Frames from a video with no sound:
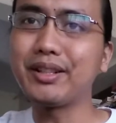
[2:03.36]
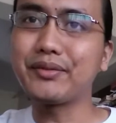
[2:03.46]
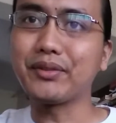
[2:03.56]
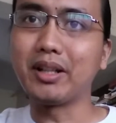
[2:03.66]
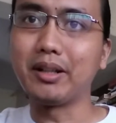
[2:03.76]

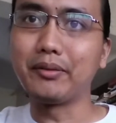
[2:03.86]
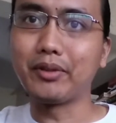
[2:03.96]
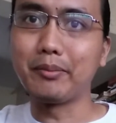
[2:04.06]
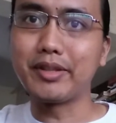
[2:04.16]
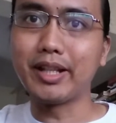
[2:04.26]
this
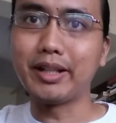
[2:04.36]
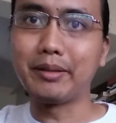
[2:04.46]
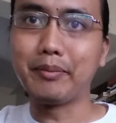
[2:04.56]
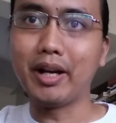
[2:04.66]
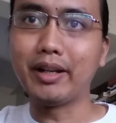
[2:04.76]
from
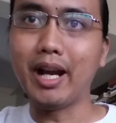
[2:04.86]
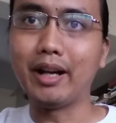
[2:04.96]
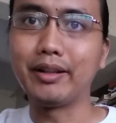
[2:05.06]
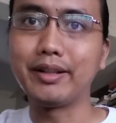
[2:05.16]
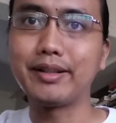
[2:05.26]
studying Barry
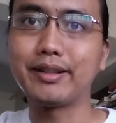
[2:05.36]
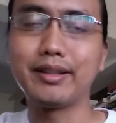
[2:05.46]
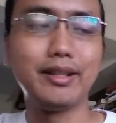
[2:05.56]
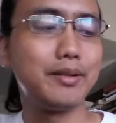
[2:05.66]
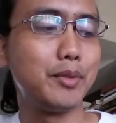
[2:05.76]

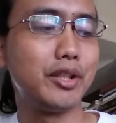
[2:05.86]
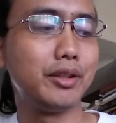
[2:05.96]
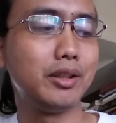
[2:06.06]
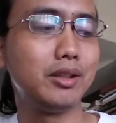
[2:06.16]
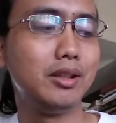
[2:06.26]
Harris, his
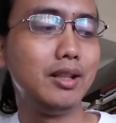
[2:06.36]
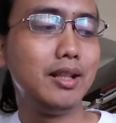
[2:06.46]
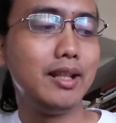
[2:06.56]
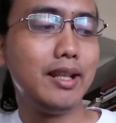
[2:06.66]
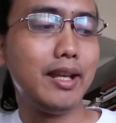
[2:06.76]
material.
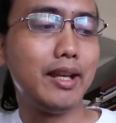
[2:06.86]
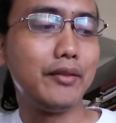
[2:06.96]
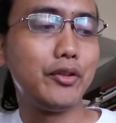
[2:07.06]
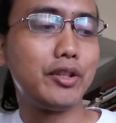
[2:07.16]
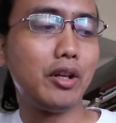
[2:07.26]

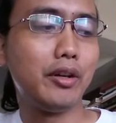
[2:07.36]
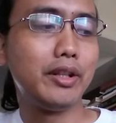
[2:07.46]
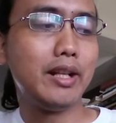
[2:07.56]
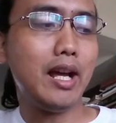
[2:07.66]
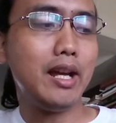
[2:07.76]
And if you start on
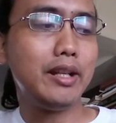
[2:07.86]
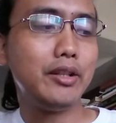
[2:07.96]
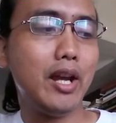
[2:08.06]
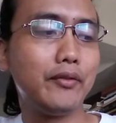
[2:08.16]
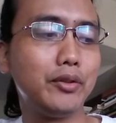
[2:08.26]
the
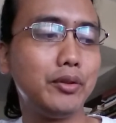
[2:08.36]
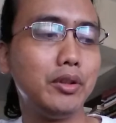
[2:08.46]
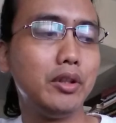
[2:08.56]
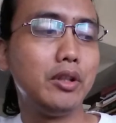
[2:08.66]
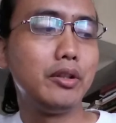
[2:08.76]
9, you have to
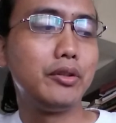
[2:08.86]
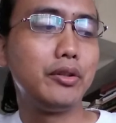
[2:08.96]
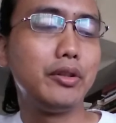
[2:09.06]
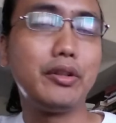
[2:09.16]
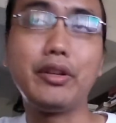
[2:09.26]

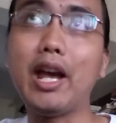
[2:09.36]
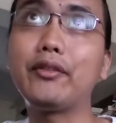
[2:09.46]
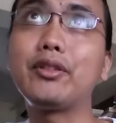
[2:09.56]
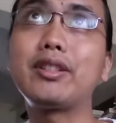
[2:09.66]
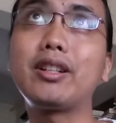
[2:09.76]

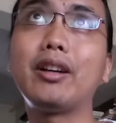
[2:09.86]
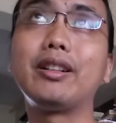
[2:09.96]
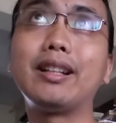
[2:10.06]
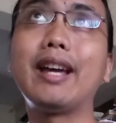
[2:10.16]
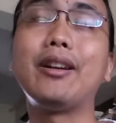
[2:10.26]
start
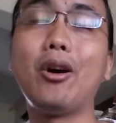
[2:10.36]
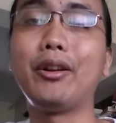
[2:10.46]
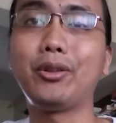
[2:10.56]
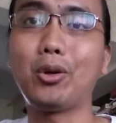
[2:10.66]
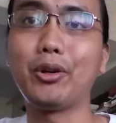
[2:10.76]
the line
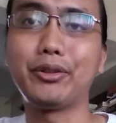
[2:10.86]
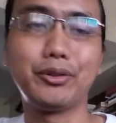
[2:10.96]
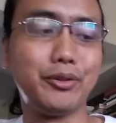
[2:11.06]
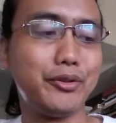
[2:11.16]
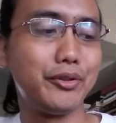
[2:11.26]
on chord
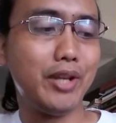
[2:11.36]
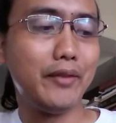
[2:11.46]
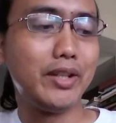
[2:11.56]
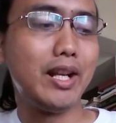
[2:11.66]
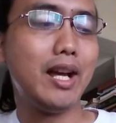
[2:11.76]
tone. So you
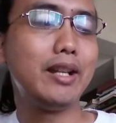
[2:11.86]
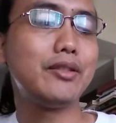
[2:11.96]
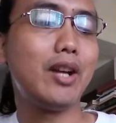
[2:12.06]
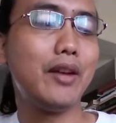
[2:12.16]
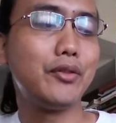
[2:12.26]
have the
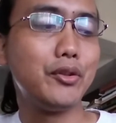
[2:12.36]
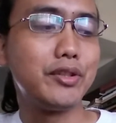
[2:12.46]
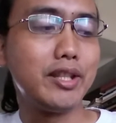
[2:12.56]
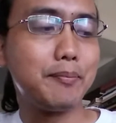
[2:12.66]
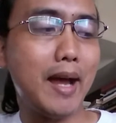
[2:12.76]
9, so I have to
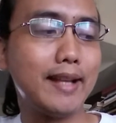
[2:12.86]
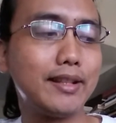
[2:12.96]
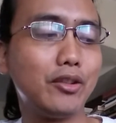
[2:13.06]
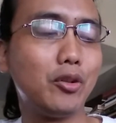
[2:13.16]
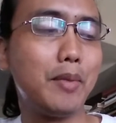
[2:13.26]
use this
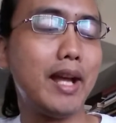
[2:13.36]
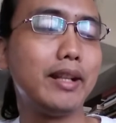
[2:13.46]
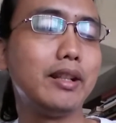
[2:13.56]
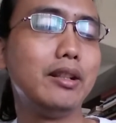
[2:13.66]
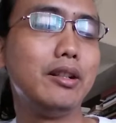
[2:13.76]
passing
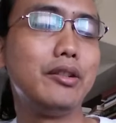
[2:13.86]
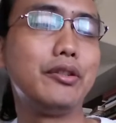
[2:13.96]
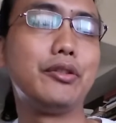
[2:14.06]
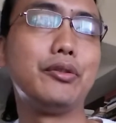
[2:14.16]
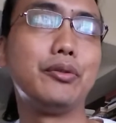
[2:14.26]
chromatic
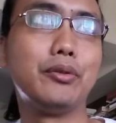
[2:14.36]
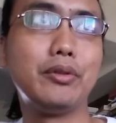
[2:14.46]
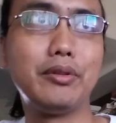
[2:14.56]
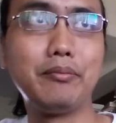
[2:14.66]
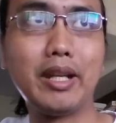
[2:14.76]
to
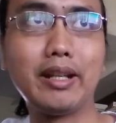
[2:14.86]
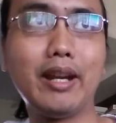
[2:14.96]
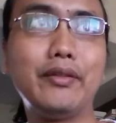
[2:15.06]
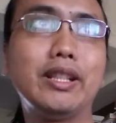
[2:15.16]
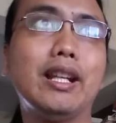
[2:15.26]
make
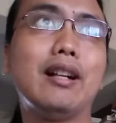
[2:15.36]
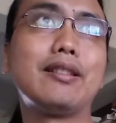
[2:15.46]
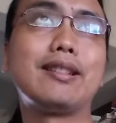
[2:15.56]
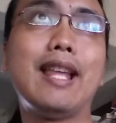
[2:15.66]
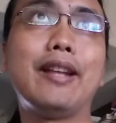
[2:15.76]
everything
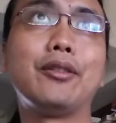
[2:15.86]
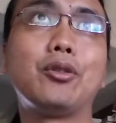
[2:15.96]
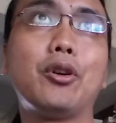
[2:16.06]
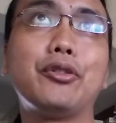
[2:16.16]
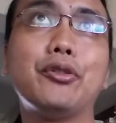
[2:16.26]
else land on
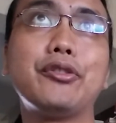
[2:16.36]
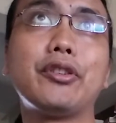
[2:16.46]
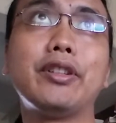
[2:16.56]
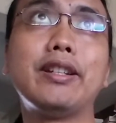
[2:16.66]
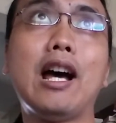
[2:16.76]
chord tones
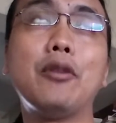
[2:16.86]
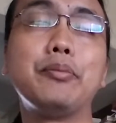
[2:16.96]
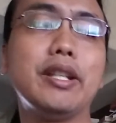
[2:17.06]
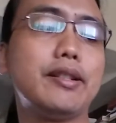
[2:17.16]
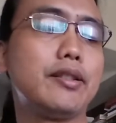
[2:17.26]
on the
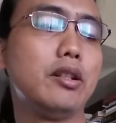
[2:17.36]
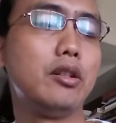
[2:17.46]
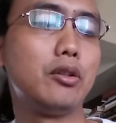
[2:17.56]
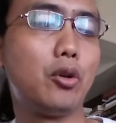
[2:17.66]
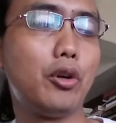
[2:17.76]
downbeats.
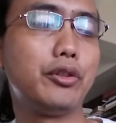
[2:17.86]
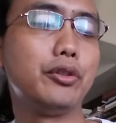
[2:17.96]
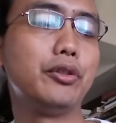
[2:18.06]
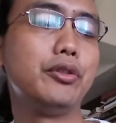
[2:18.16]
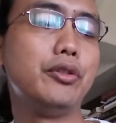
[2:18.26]
Chord
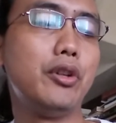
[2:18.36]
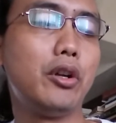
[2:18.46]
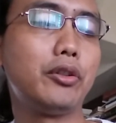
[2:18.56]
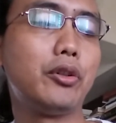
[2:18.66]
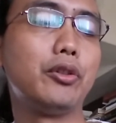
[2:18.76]
tone,
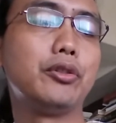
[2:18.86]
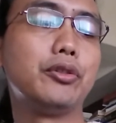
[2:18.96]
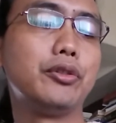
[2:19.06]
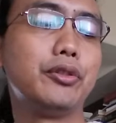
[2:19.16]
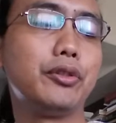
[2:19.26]
non-chord
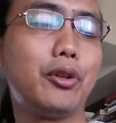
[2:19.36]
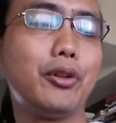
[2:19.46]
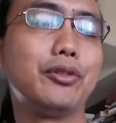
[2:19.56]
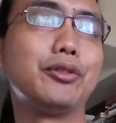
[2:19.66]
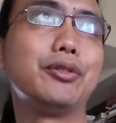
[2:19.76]
tone,
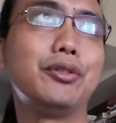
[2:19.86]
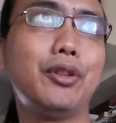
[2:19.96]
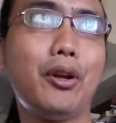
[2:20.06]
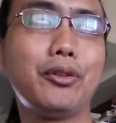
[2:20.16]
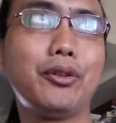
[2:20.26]
chord tone,
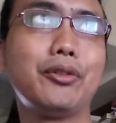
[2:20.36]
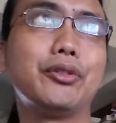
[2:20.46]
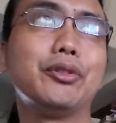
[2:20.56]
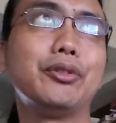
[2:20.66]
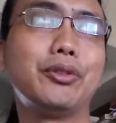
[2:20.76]
non-chord
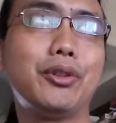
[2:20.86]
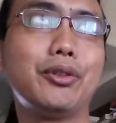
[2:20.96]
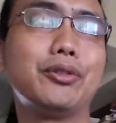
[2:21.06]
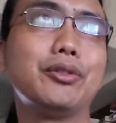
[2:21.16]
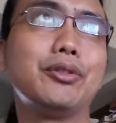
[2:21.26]
tone,
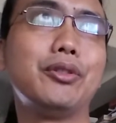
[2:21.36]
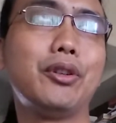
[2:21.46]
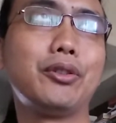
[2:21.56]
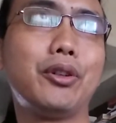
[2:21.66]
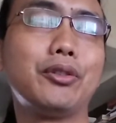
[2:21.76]
chord tone,
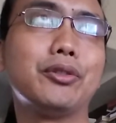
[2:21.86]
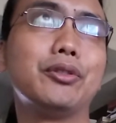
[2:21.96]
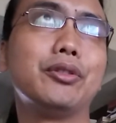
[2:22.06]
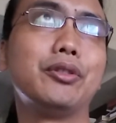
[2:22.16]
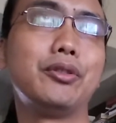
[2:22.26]
non-chord
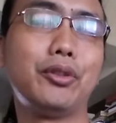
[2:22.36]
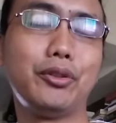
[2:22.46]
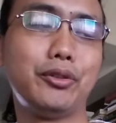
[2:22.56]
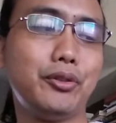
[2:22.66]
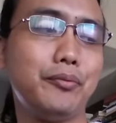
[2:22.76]
tone,
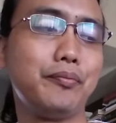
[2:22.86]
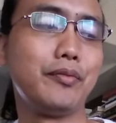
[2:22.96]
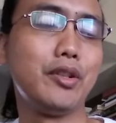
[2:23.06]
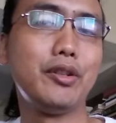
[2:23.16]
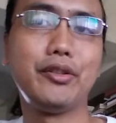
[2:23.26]
chord
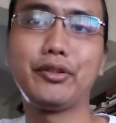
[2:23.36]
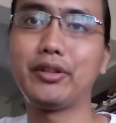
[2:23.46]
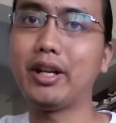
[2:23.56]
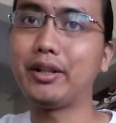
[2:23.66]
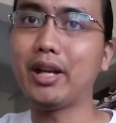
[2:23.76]
tone.
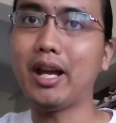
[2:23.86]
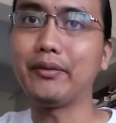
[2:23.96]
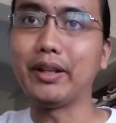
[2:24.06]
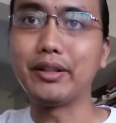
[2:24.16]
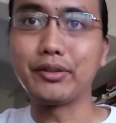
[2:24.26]
So there you
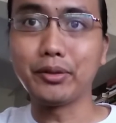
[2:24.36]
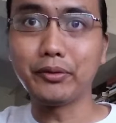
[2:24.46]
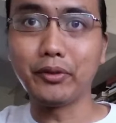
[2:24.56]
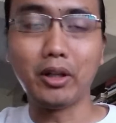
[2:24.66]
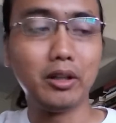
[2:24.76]
have it so
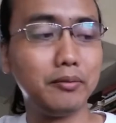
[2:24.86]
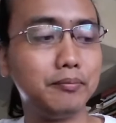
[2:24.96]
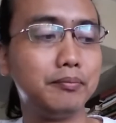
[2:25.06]
far.